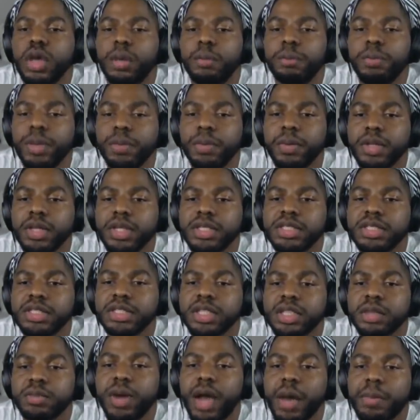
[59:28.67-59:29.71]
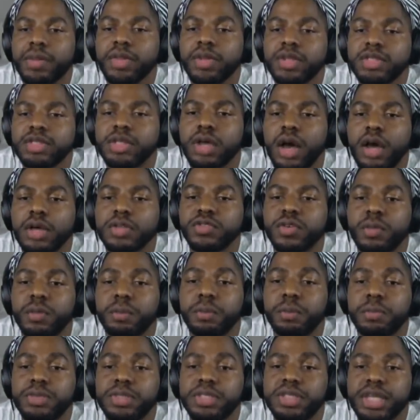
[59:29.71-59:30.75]
People listen to the popular songs
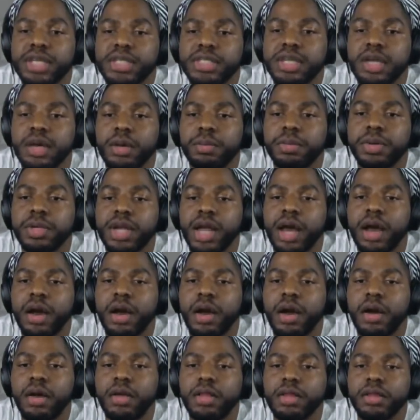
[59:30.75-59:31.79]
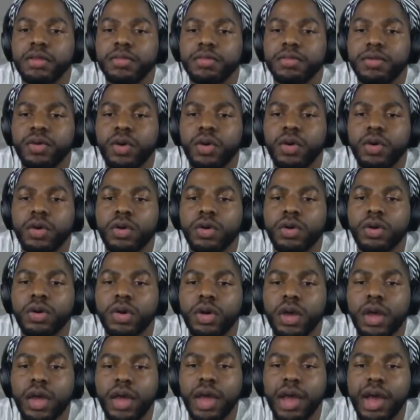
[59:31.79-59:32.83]
from SZA, but not the full
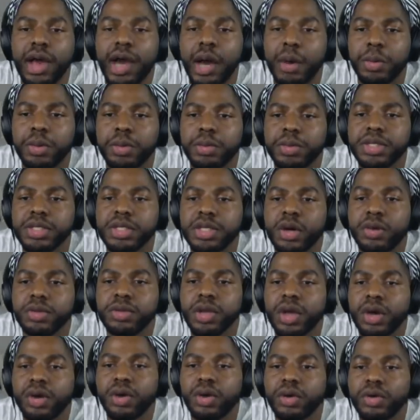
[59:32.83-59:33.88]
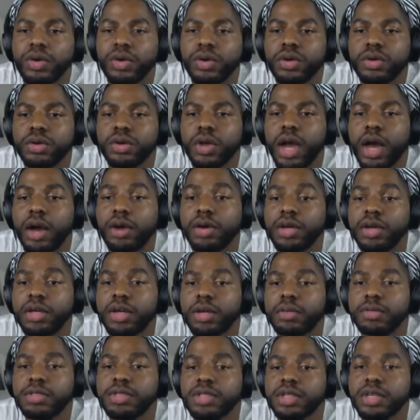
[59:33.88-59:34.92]
album and don't know how good
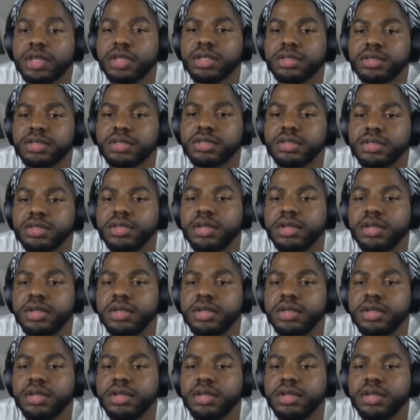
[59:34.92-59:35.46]
her music is.